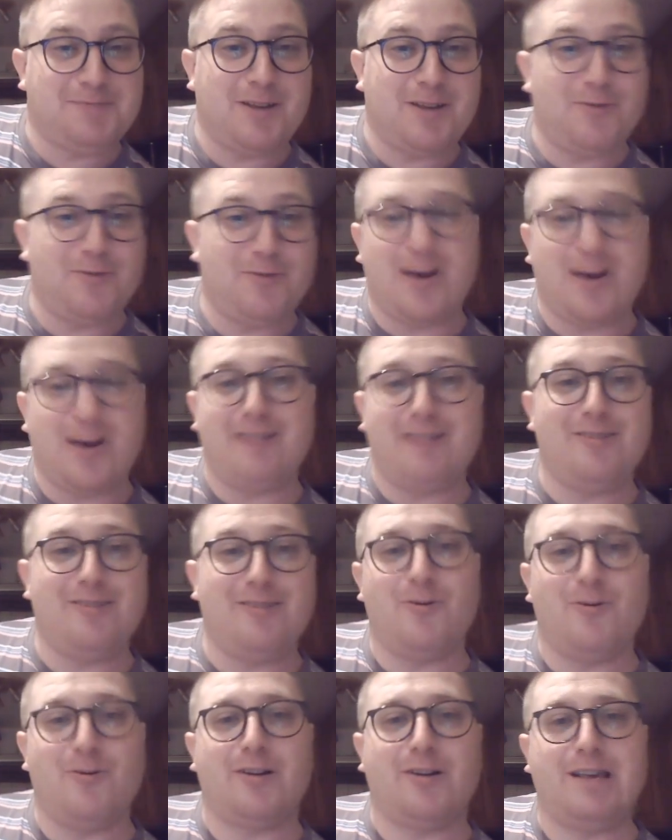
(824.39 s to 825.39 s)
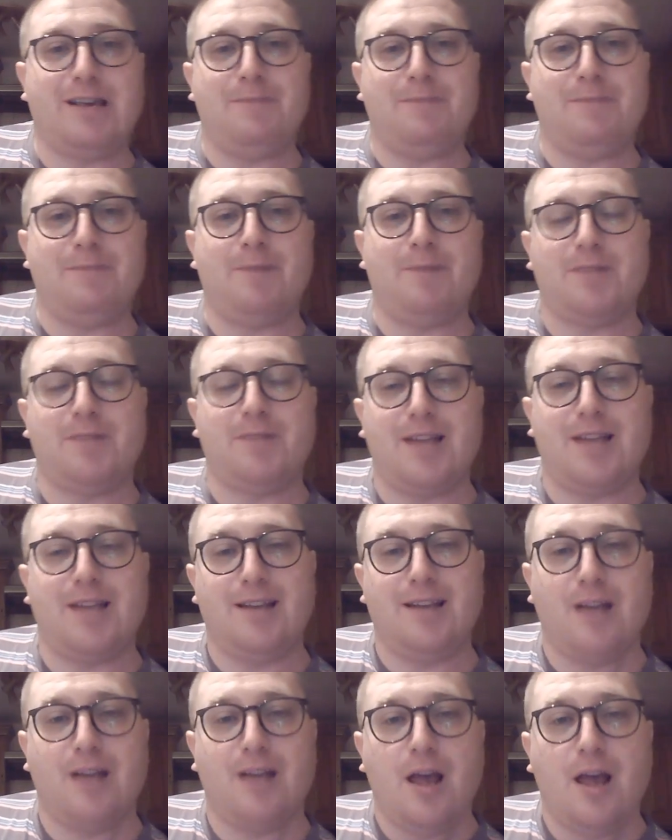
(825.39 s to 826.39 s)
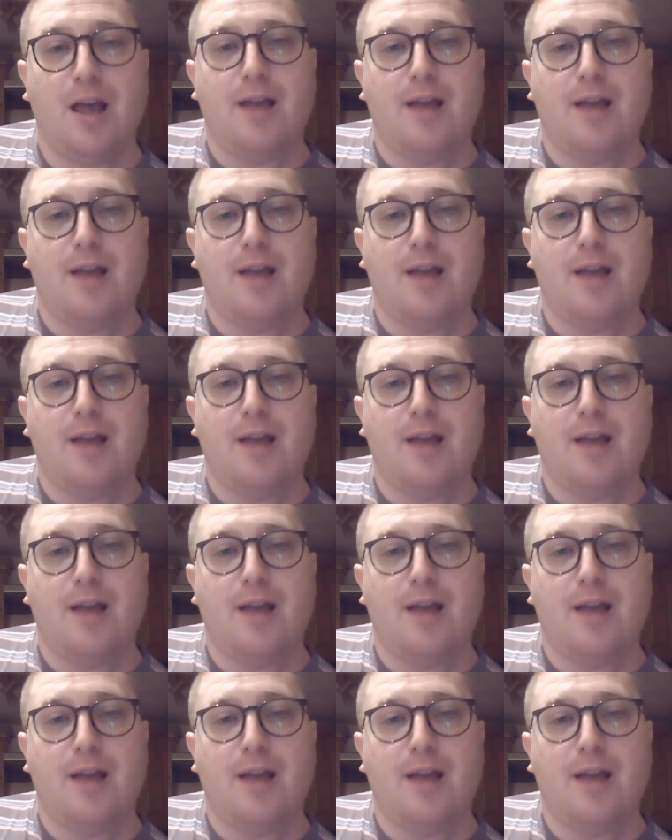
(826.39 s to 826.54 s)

but you want to keep up to date,